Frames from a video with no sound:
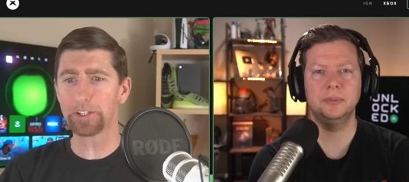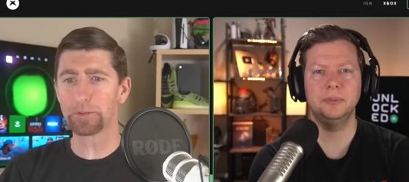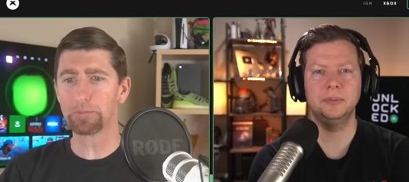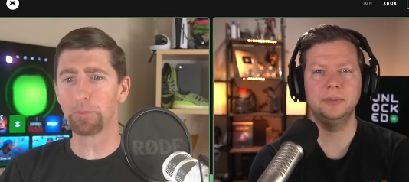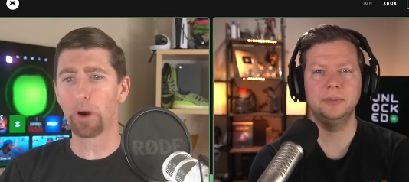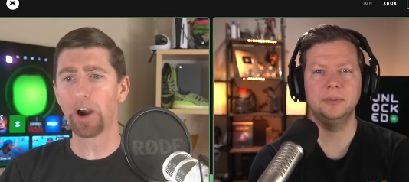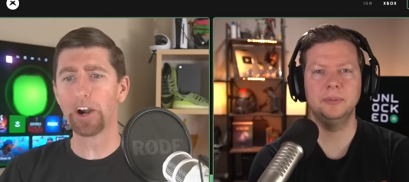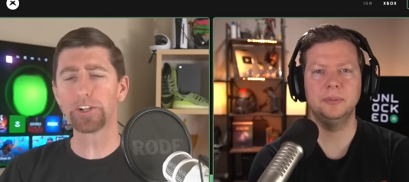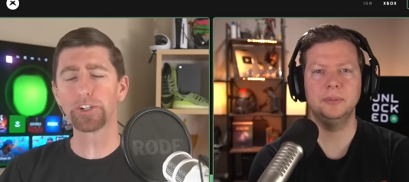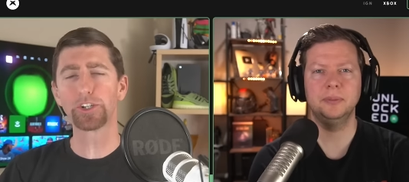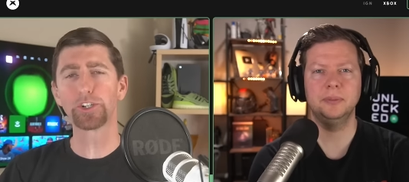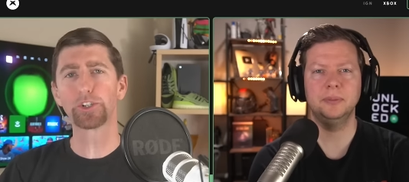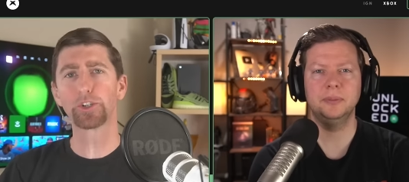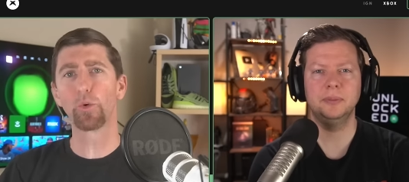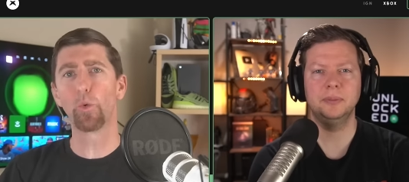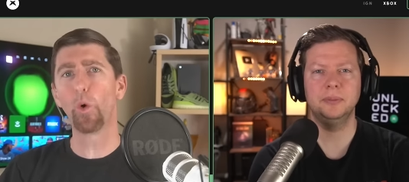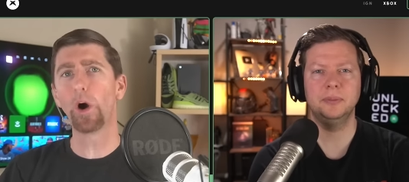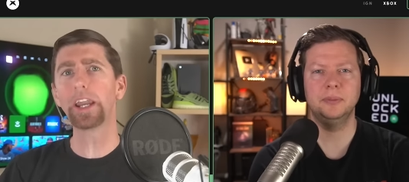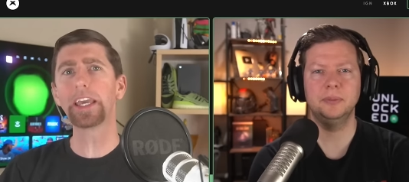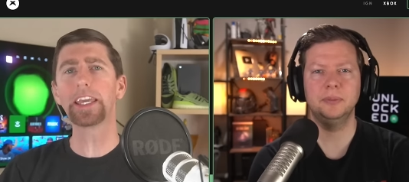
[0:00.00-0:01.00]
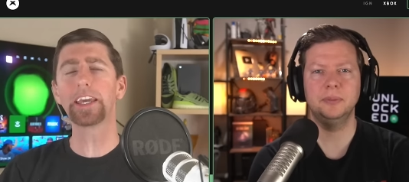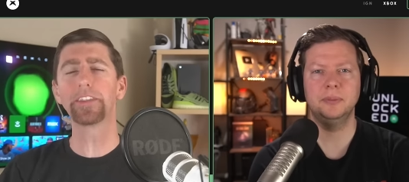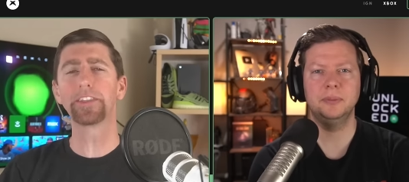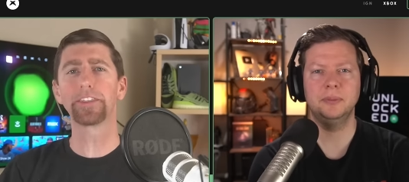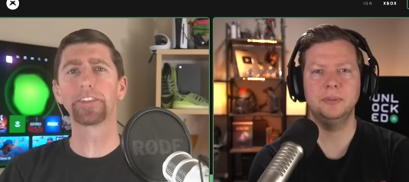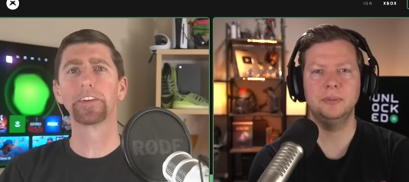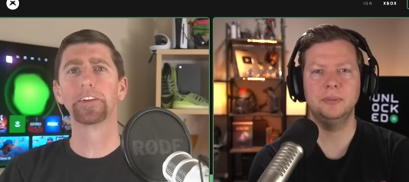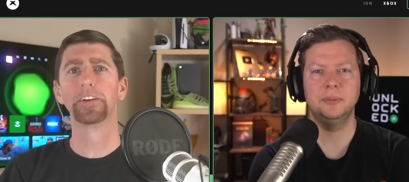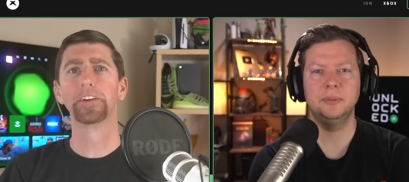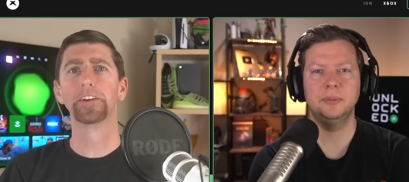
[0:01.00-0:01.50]
Speaker 1: It's March
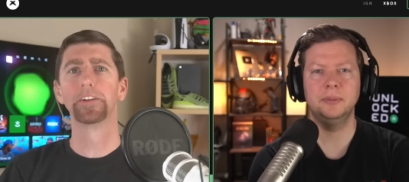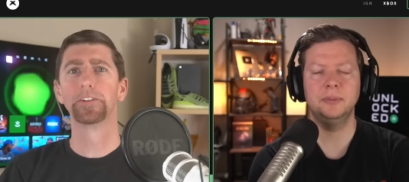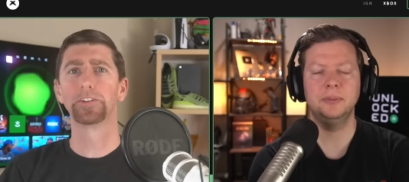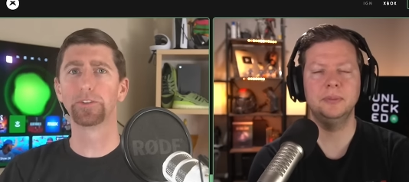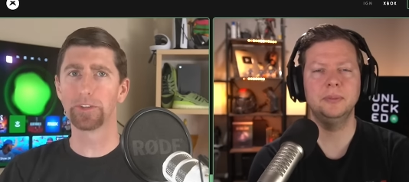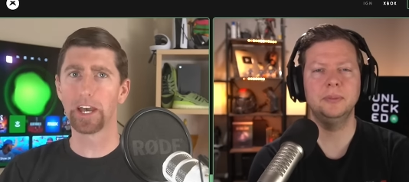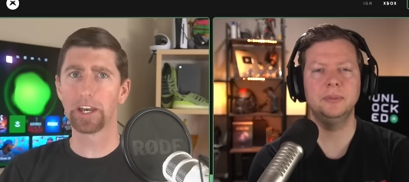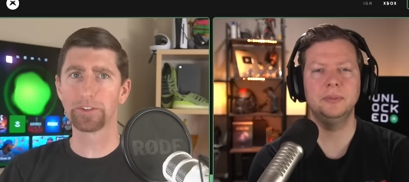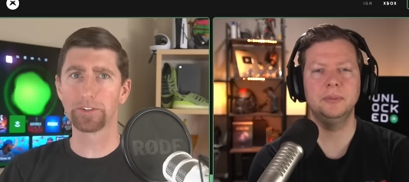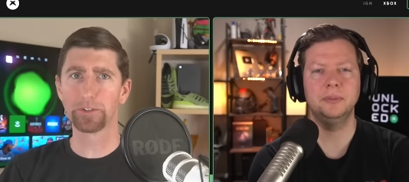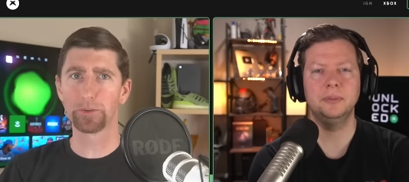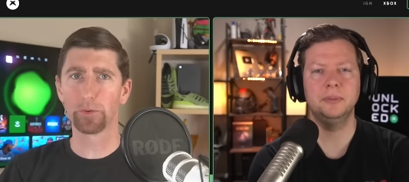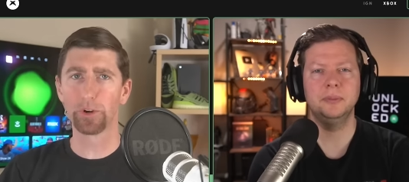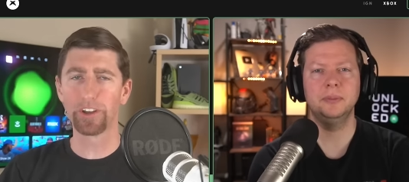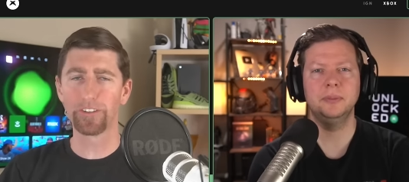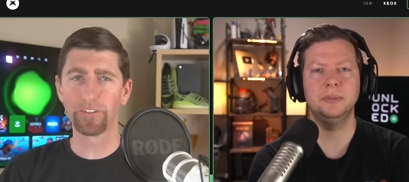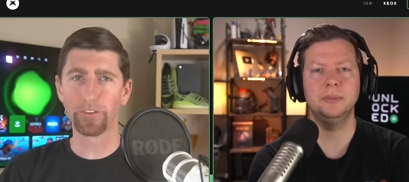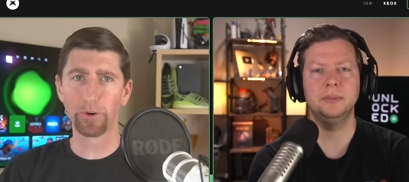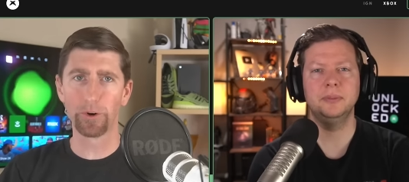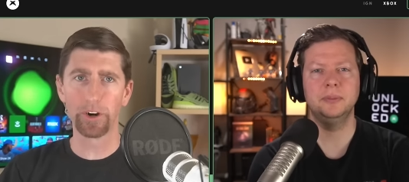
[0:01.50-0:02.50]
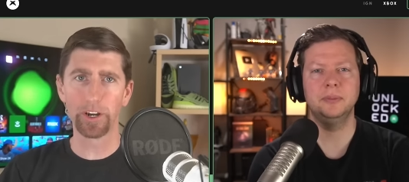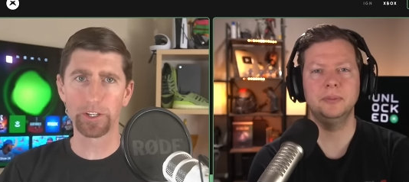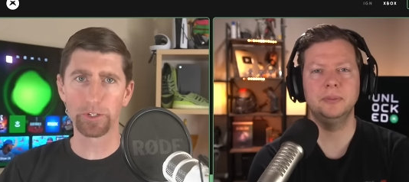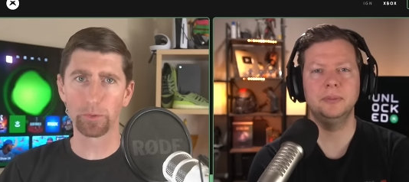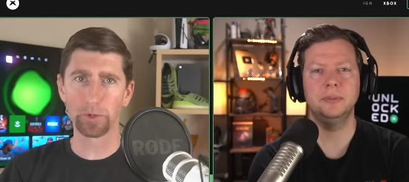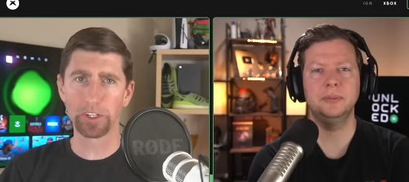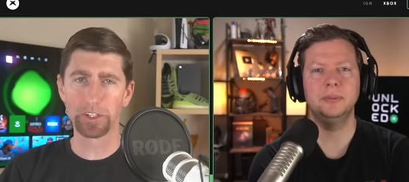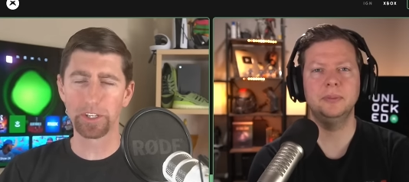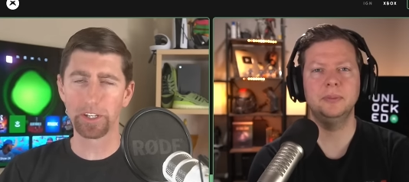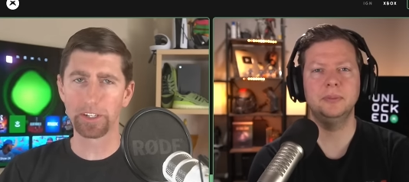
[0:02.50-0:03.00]
20th. 2024,
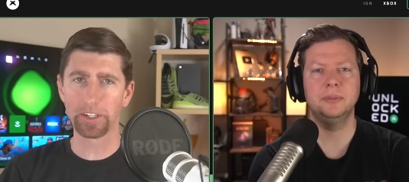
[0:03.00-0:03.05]
as we